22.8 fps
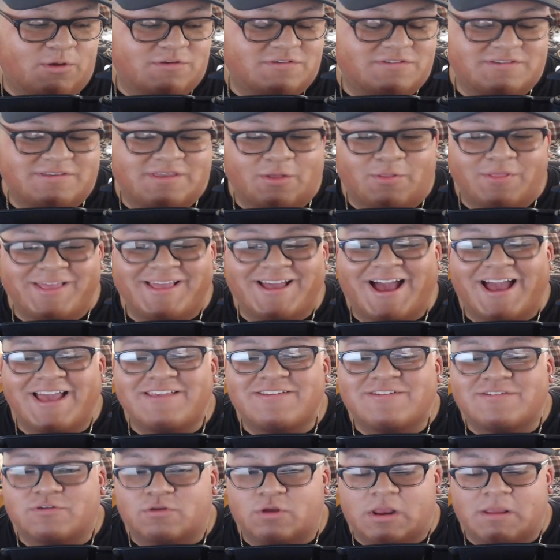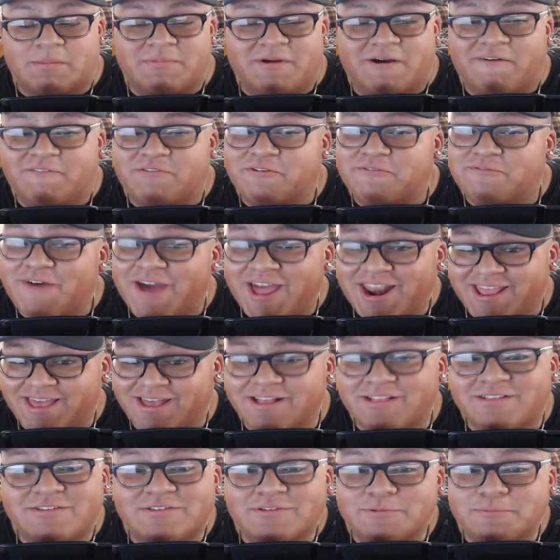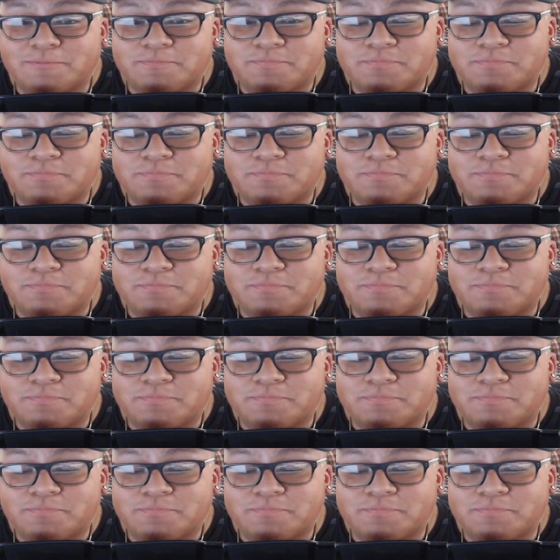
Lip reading: selling ice cream of the Fatheads.